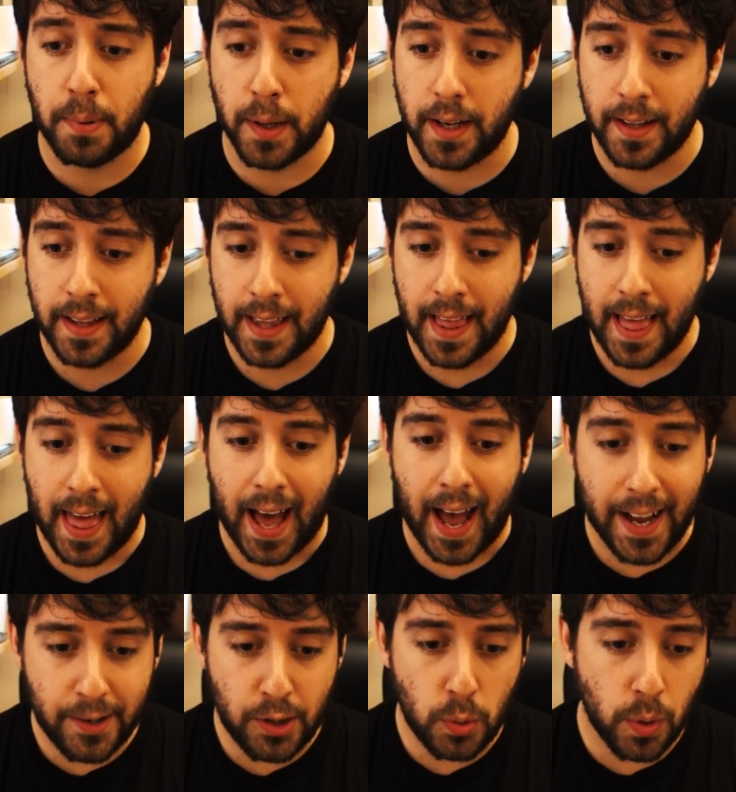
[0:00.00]
But
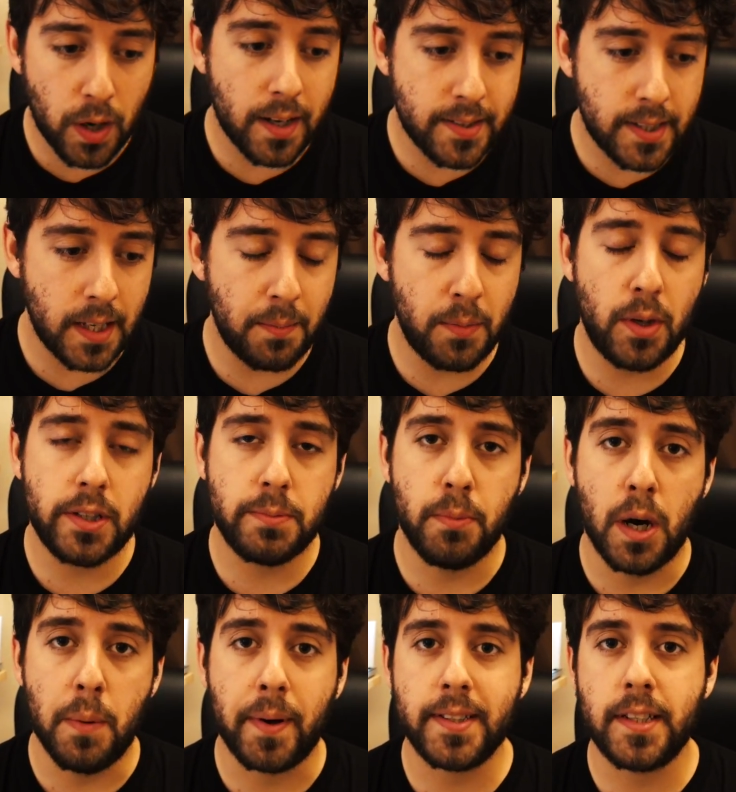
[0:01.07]
I do want to see him used
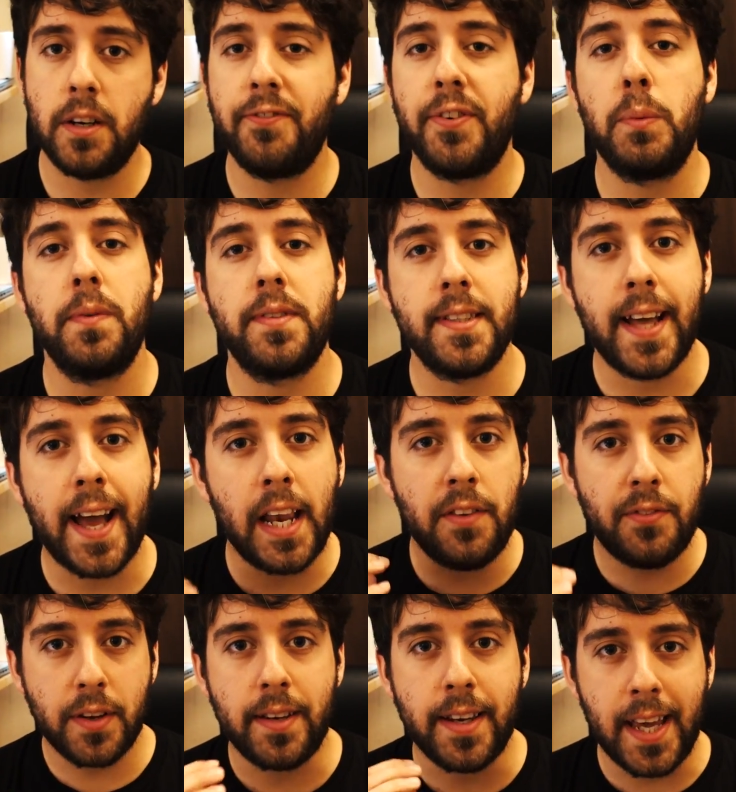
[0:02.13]
more because I don't think we've seen
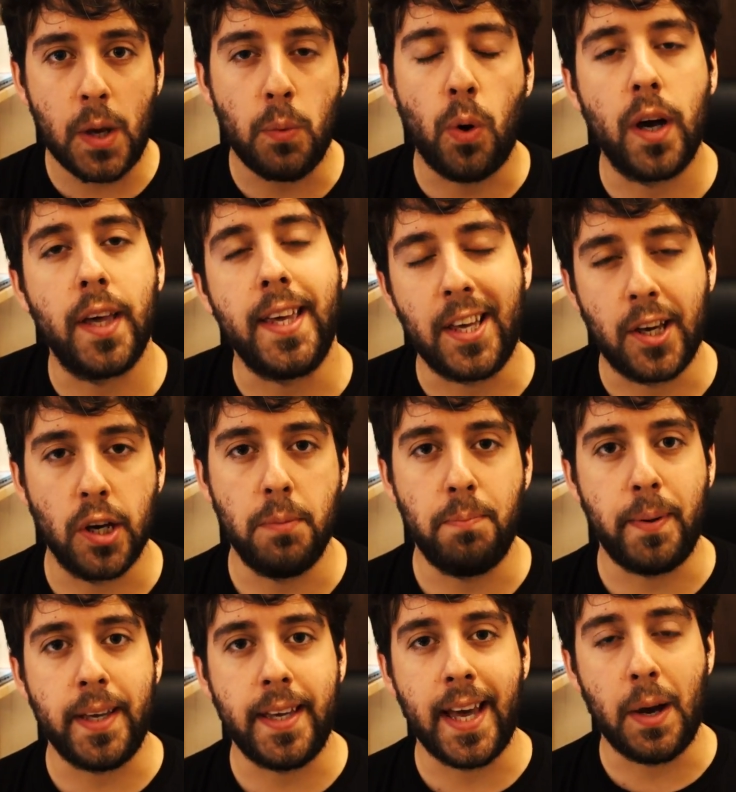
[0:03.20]
anything near what he could
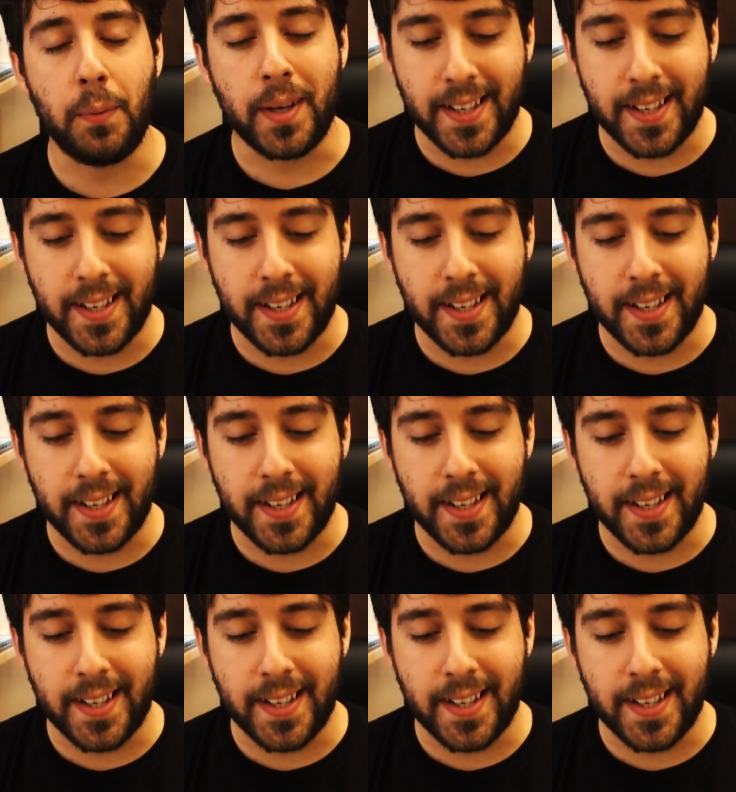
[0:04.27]
be yet.